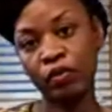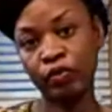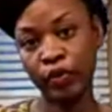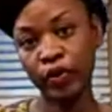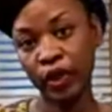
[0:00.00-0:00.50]

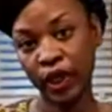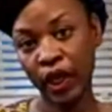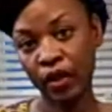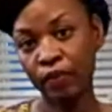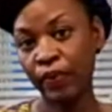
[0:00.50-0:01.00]
root
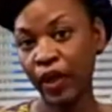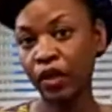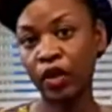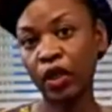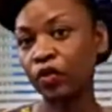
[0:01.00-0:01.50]
again, but
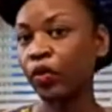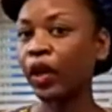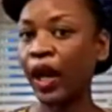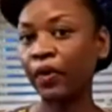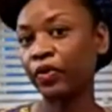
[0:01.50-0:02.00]
you can do a
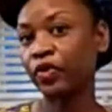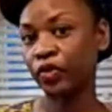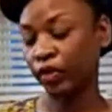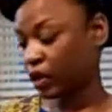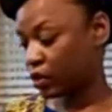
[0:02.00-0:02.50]
lot with those
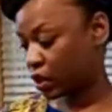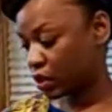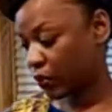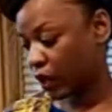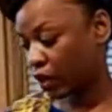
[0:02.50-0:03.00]
greens as